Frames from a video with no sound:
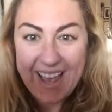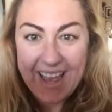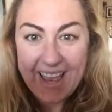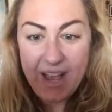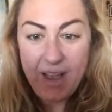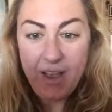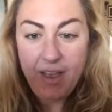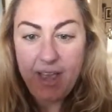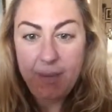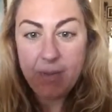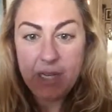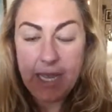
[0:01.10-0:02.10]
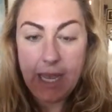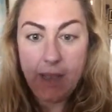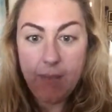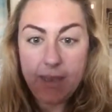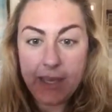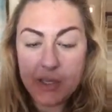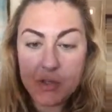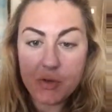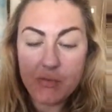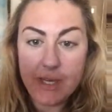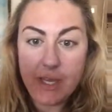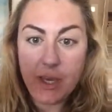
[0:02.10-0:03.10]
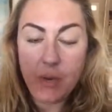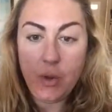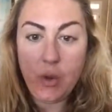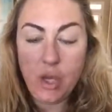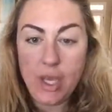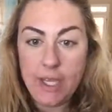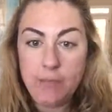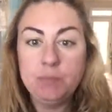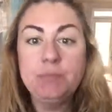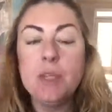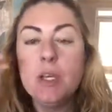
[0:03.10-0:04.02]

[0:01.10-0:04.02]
Hey y'all, I'm gonna make a short video on